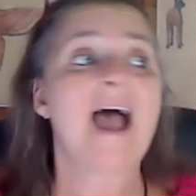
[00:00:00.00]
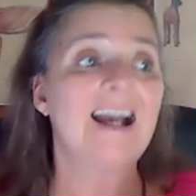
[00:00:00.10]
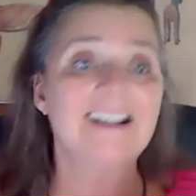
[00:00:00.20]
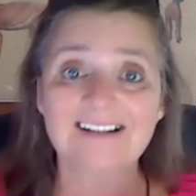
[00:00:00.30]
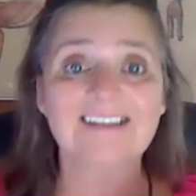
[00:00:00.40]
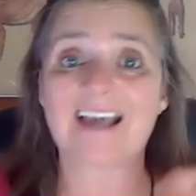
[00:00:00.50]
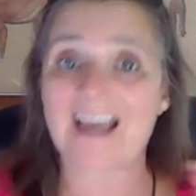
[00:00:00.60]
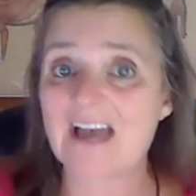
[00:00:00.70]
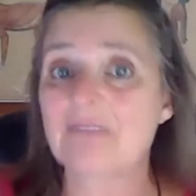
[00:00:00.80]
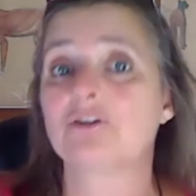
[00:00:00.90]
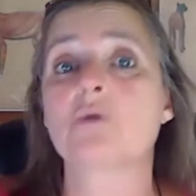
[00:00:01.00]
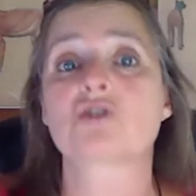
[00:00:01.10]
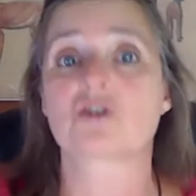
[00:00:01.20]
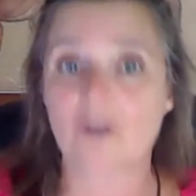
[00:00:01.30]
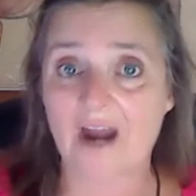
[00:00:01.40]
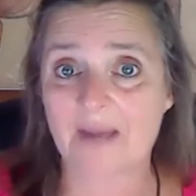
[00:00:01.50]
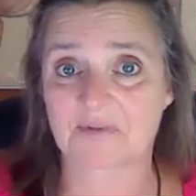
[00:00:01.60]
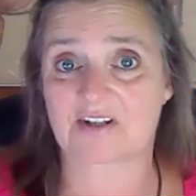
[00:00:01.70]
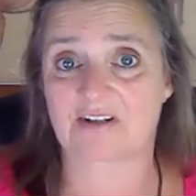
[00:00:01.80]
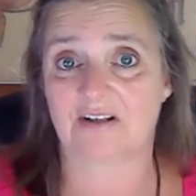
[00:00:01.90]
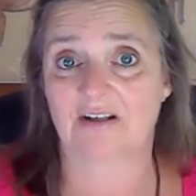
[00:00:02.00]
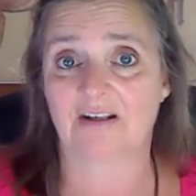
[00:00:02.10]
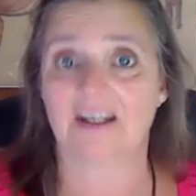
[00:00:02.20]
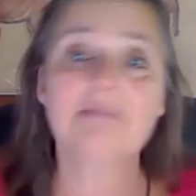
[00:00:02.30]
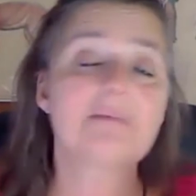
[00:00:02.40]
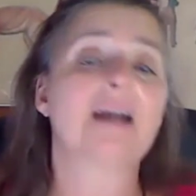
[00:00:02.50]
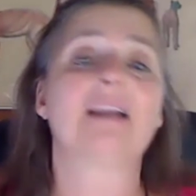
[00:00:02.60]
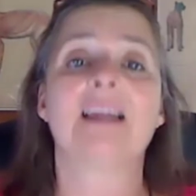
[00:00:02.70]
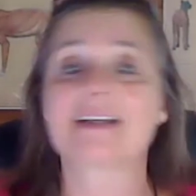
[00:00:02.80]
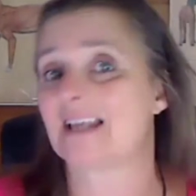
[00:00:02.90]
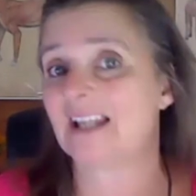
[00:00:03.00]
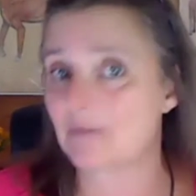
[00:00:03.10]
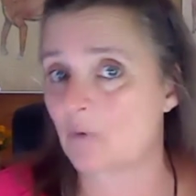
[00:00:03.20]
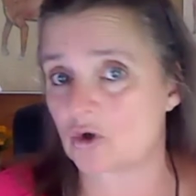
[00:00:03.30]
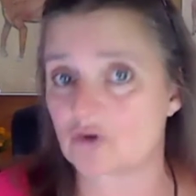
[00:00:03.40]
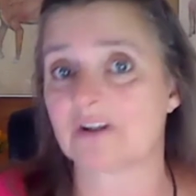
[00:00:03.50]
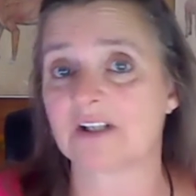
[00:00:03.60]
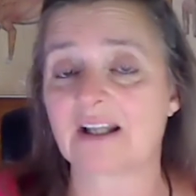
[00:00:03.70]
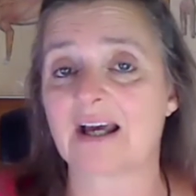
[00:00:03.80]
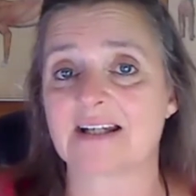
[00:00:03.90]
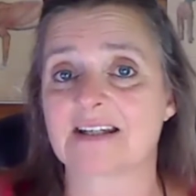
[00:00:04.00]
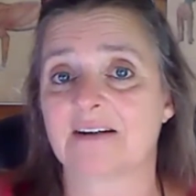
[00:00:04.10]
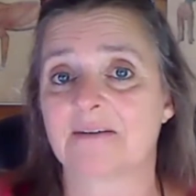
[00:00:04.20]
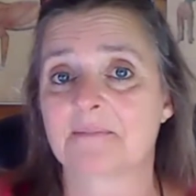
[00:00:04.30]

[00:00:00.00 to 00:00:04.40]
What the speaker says: I didn't have those cramps in my legs anymore during the night.